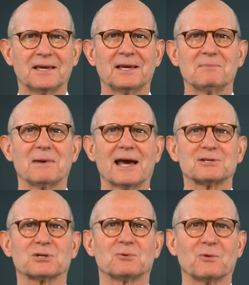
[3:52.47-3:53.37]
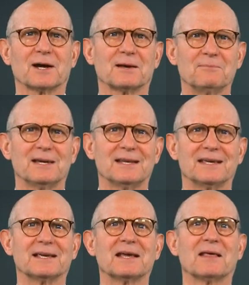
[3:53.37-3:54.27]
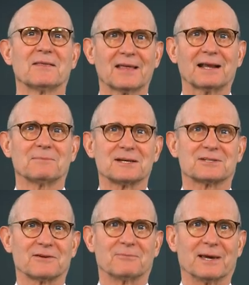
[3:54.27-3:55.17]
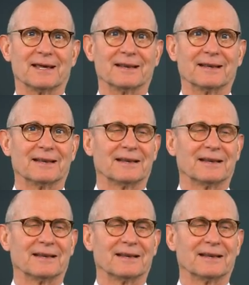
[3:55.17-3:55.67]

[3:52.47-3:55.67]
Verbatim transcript: Imagine what a meeting that must have been.